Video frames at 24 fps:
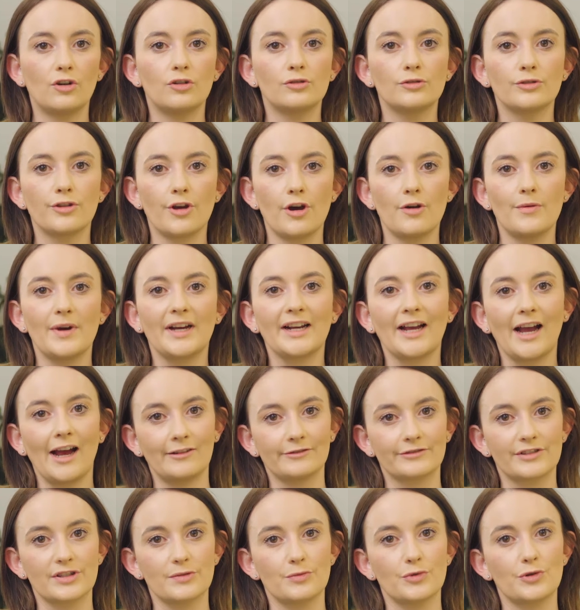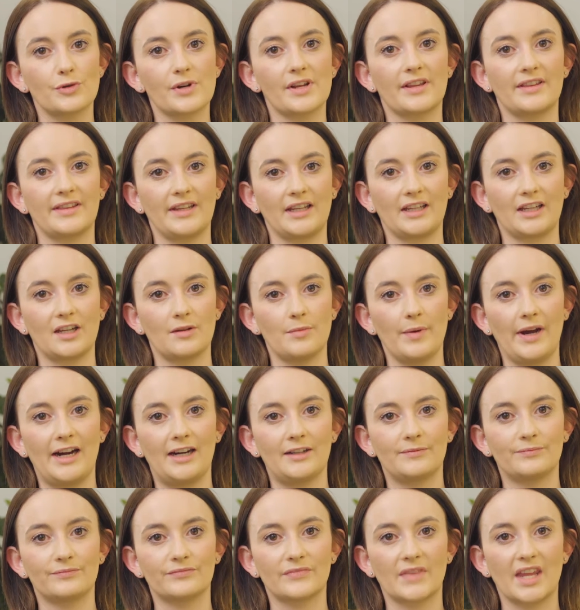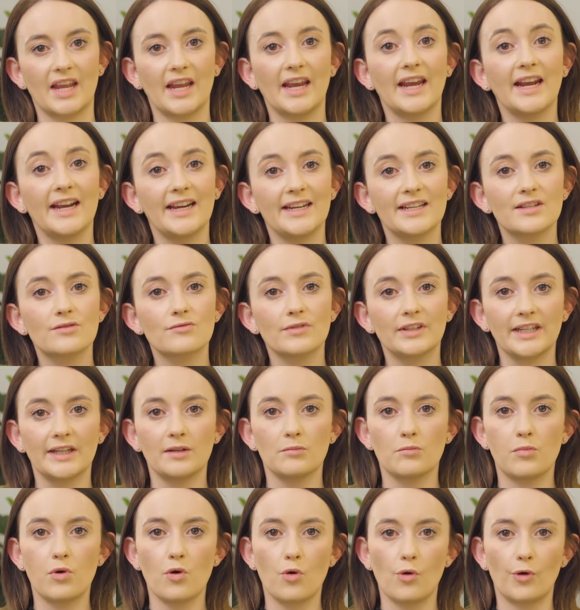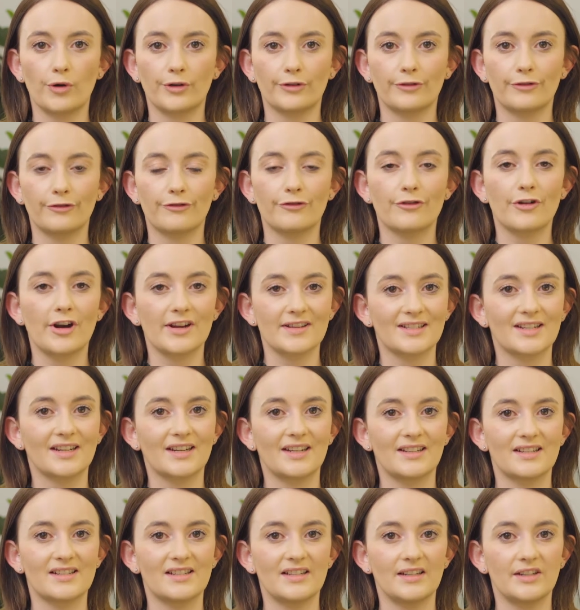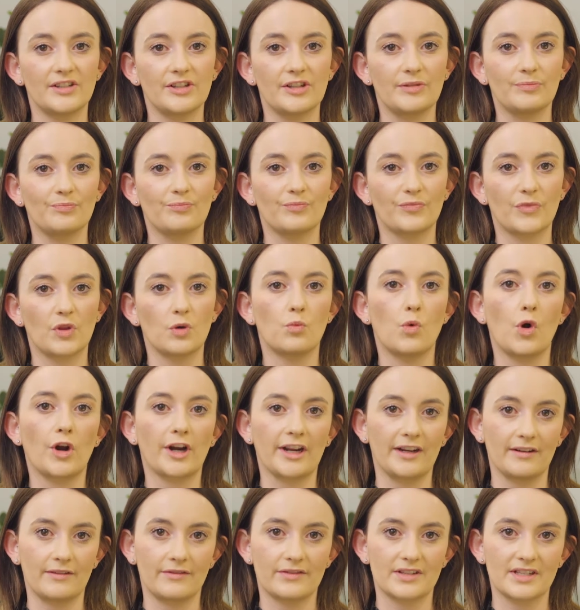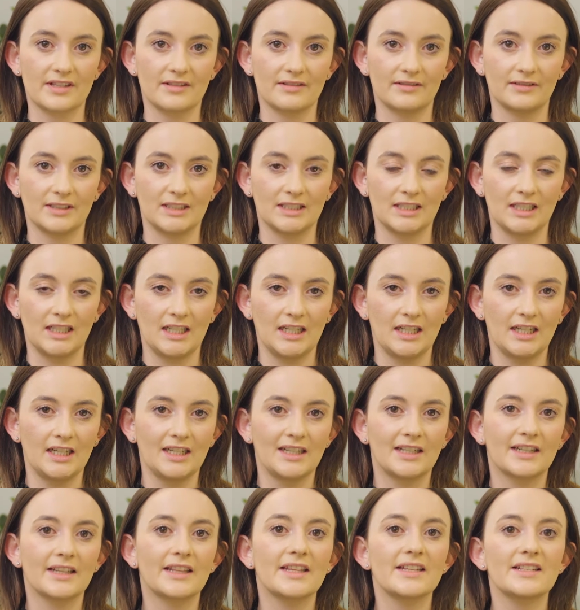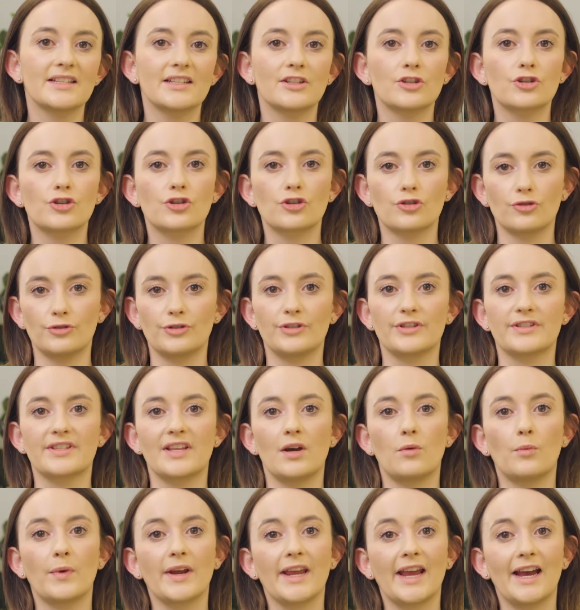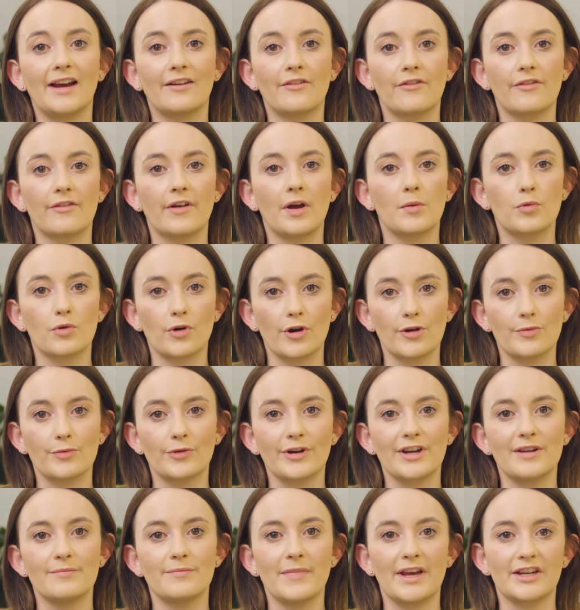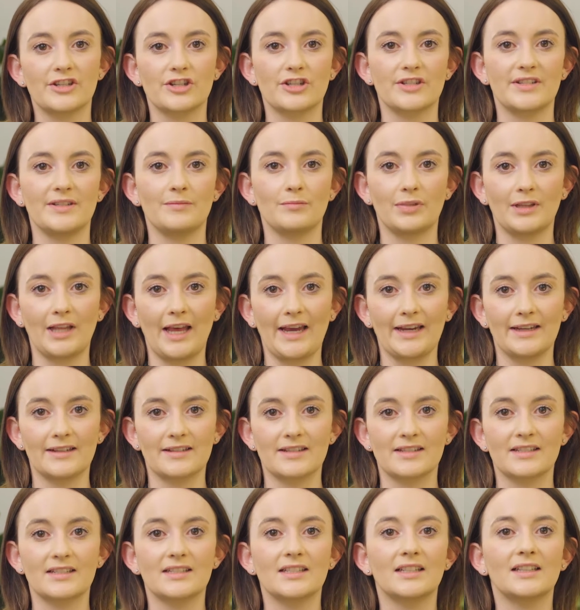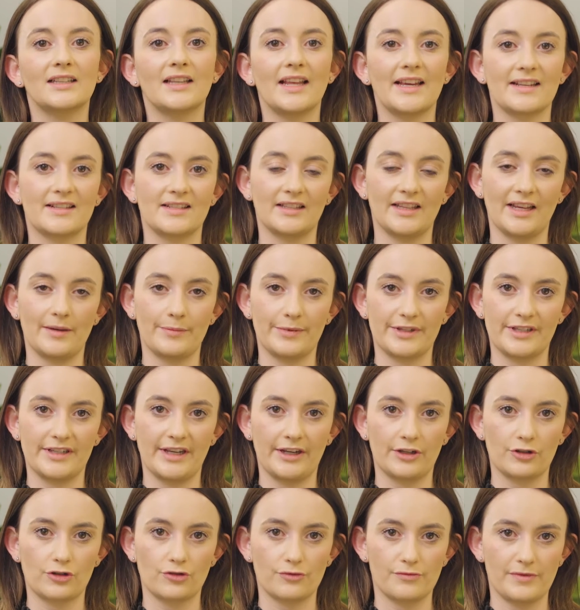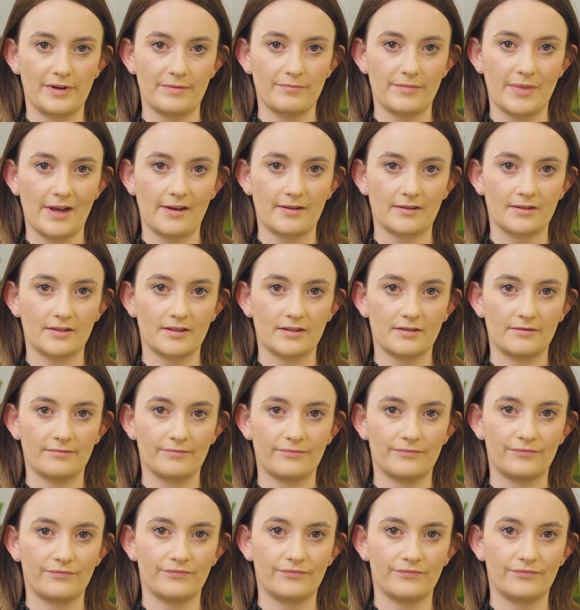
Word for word: Although uncomfortable to think about, it is really important for us to consider the what ifs. This ensures that we have appropriate measures in place to lessen their potential impact.